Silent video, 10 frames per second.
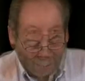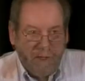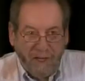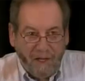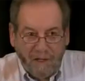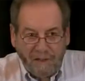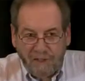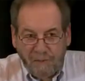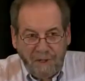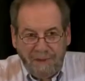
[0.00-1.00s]
oh yeah, I'm not
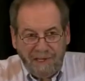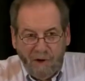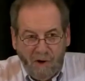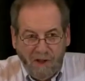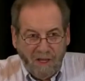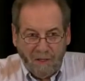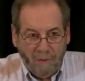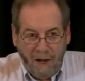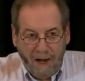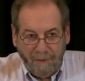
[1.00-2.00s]
just blaming it all on
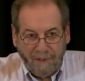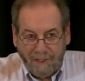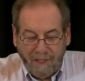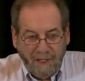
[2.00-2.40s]
Obama.